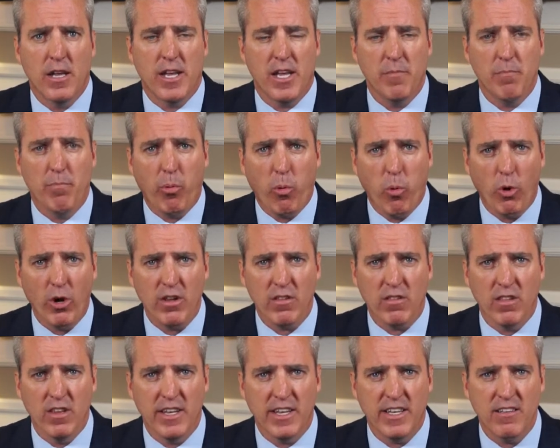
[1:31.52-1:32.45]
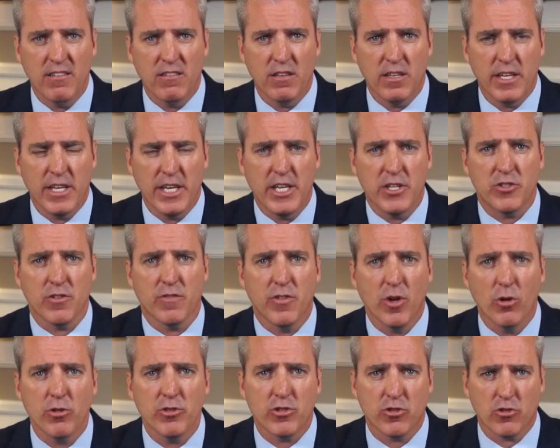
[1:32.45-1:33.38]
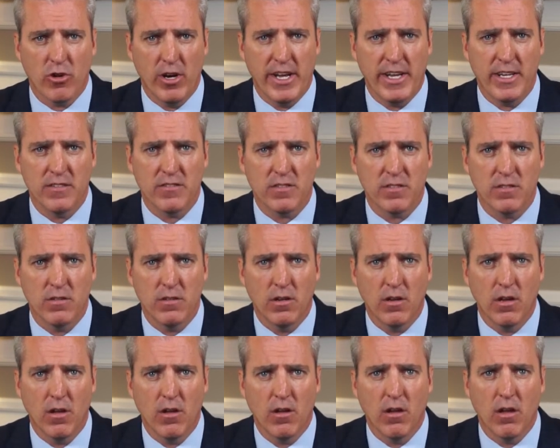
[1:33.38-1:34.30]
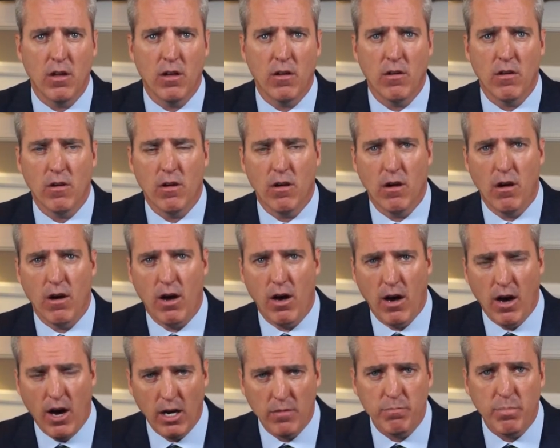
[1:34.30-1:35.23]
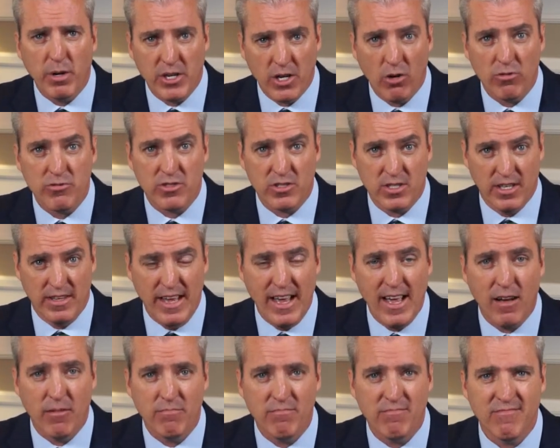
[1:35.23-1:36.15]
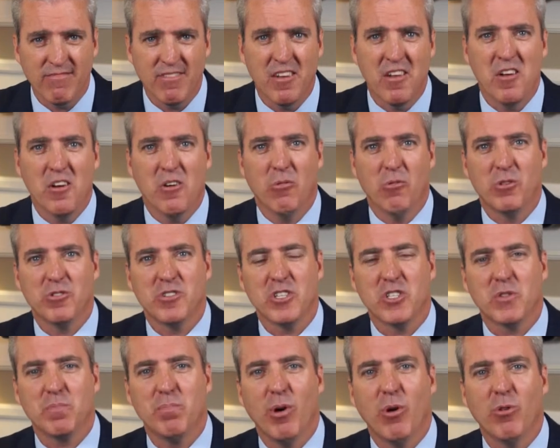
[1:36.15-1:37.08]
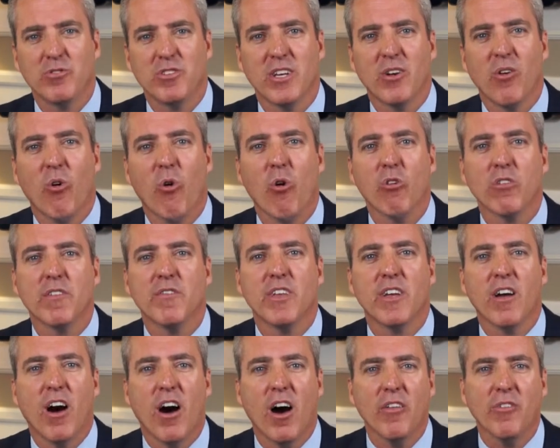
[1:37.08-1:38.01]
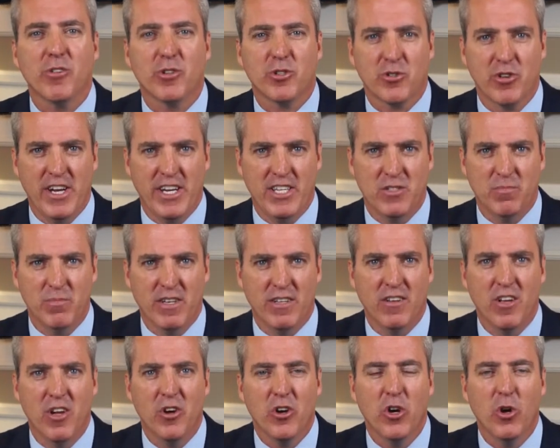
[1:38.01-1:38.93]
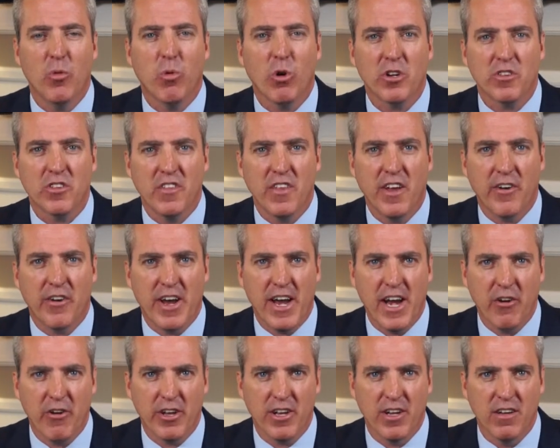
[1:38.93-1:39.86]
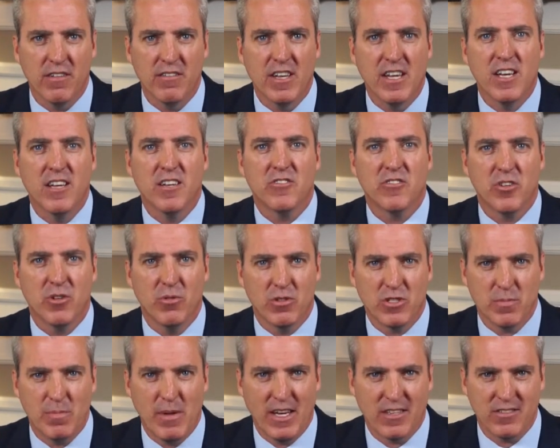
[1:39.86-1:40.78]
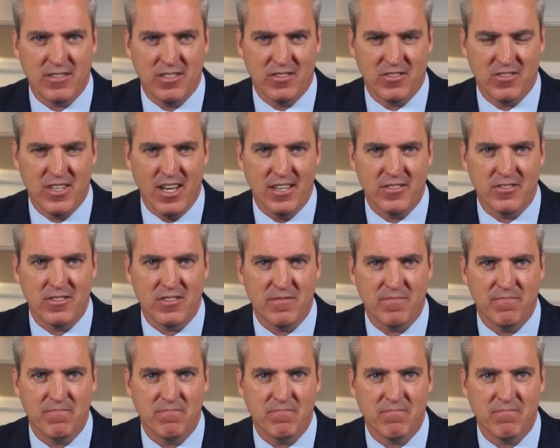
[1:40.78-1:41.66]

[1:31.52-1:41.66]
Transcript: Importantly, each of those trades, unbeknownst to them, was exposing all of the other tradesmen who worked in their area to asbestos dust.